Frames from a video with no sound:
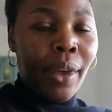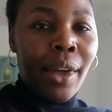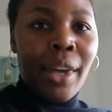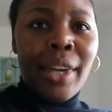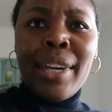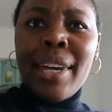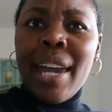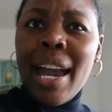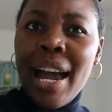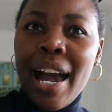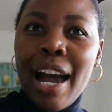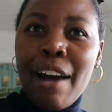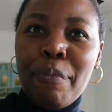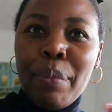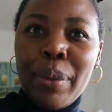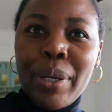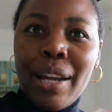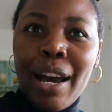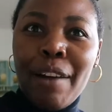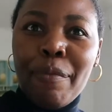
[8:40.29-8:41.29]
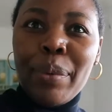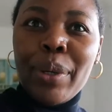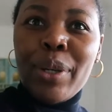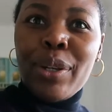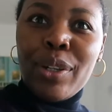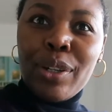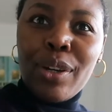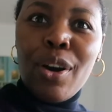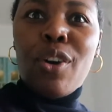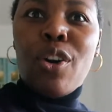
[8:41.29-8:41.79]
yeah, I've been
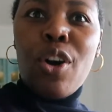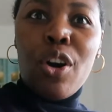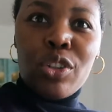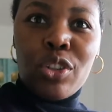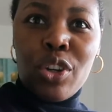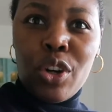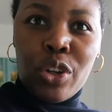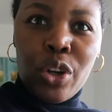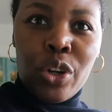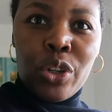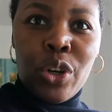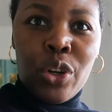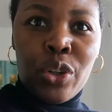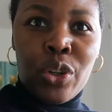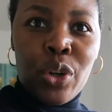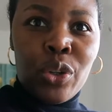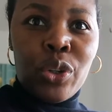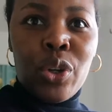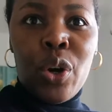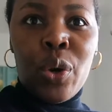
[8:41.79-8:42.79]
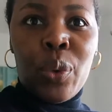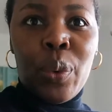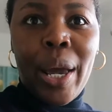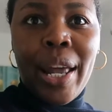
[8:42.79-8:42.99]
go,